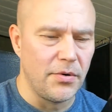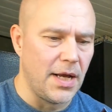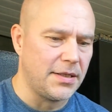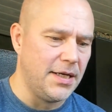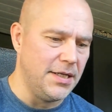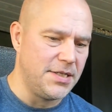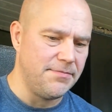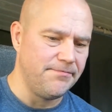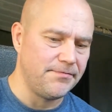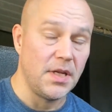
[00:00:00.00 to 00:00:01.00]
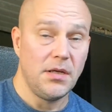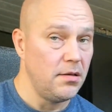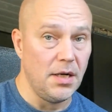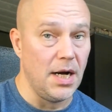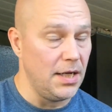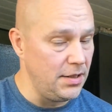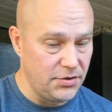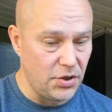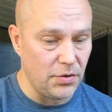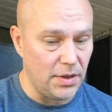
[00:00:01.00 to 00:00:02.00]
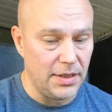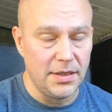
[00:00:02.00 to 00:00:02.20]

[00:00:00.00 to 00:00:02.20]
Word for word: that, kids. I totally